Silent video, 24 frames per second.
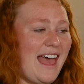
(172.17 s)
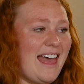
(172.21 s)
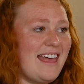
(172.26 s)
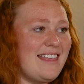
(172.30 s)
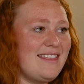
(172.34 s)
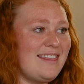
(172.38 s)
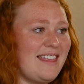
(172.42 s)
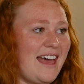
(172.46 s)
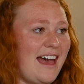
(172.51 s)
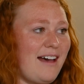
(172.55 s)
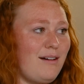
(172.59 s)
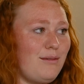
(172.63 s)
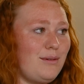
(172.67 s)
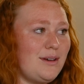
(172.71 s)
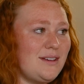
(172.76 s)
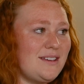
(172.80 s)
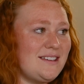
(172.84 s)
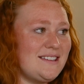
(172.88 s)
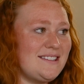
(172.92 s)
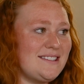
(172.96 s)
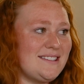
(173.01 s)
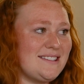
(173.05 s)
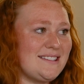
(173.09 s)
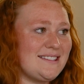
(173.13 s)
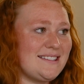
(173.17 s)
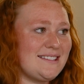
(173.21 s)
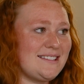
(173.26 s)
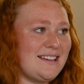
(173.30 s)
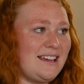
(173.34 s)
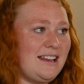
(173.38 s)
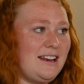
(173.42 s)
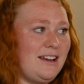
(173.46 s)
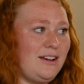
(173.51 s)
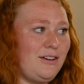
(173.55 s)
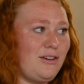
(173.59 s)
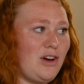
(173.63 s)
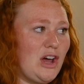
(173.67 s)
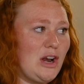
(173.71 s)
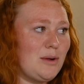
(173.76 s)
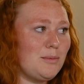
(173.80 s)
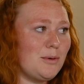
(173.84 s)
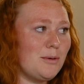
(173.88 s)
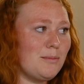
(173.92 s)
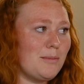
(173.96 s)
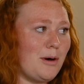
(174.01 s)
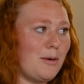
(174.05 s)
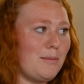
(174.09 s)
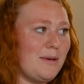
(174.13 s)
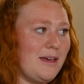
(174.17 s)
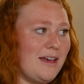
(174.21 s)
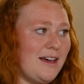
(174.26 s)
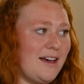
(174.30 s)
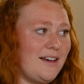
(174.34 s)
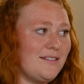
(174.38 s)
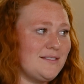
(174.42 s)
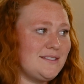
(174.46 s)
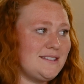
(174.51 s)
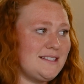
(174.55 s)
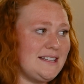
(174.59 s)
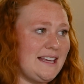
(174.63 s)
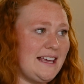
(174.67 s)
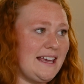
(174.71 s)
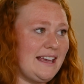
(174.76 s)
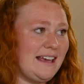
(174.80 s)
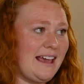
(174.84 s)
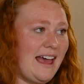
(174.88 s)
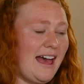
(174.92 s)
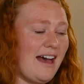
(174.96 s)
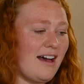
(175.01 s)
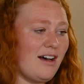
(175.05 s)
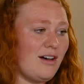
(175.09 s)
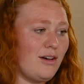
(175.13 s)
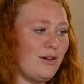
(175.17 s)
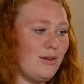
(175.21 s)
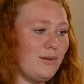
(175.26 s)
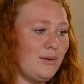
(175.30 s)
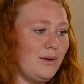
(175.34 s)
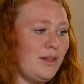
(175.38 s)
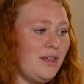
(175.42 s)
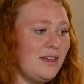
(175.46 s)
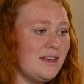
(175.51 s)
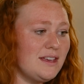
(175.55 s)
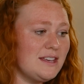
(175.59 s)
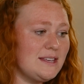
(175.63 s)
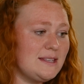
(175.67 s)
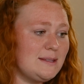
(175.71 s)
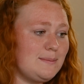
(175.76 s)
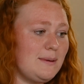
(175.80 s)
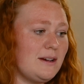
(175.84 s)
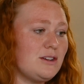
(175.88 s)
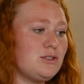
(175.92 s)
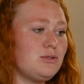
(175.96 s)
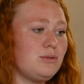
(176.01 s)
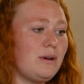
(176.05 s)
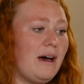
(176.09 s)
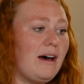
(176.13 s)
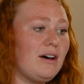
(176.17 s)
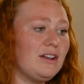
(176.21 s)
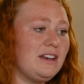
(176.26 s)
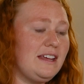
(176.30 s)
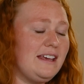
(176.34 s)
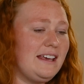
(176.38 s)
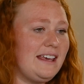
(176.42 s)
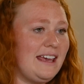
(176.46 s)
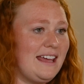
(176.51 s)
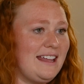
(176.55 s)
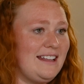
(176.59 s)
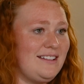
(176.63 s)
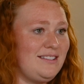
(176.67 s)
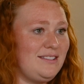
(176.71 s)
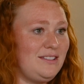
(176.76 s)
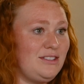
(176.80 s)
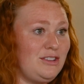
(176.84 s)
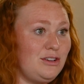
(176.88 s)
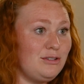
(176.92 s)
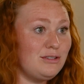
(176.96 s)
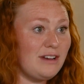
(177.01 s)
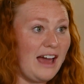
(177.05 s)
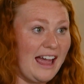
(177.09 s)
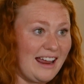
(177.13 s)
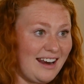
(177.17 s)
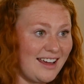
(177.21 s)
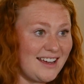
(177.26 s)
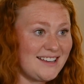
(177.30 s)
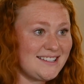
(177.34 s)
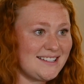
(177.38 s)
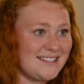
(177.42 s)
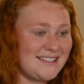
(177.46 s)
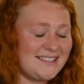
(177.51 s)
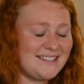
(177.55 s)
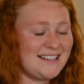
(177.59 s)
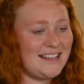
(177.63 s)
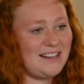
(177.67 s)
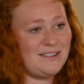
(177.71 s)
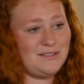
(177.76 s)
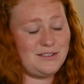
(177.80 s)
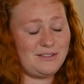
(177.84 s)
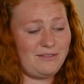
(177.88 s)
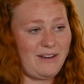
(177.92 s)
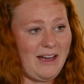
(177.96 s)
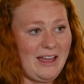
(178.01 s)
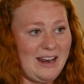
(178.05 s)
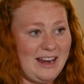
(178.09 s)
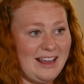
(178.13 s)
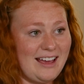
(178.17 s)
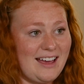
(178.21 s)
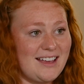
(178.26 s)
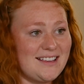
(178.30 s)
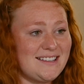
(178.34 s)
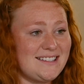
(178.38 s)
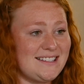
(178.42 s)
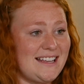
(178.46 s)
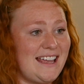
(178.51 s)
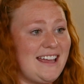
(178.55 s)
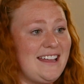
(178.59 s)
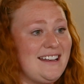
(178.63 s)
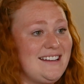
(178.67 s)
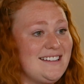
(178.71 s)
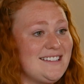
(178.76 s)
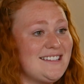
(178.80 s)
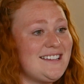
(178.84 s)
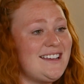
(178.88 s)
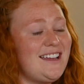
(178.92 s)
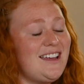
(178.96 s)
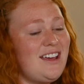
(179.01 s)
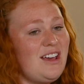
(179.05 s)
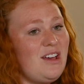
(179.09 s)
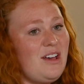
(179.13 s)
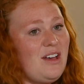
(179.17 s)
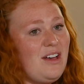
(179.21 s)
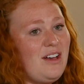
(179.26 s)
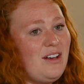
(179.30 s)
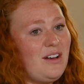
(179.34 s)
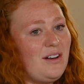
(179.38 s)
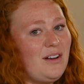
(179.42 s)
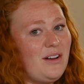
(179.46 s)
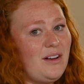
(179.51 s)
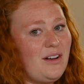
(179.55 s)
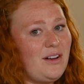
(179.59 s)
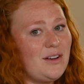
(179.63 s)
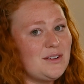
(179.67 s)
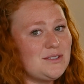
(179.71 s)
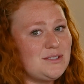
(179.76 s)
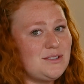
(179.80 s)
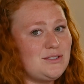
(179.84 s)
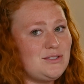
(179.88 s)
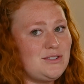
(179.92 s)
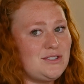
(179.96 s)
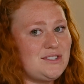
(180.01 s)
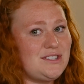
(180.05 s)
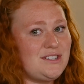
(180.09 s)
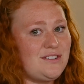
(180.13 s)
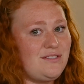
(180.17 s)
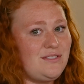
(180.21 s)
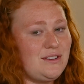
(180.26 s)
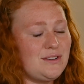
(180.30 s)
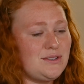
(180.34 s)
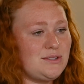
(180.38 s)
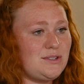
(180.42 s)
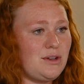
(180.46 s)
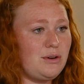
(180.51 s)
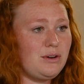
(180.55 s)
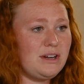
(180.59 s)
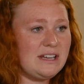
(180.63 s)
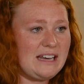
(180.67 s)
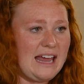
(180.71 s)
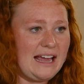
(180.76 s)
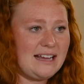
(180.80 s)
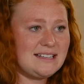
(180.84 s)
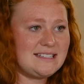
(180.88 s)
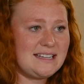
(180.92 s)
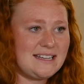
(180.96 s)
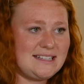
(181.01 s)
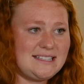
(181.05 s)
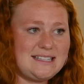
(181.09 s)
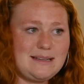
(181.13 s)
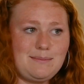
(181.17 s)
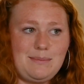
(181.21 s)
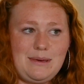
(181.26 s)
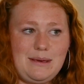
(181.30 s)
And that was an incredible moment of seeing how spirituality can unite us instead of dividing us, and also just to feel so connected to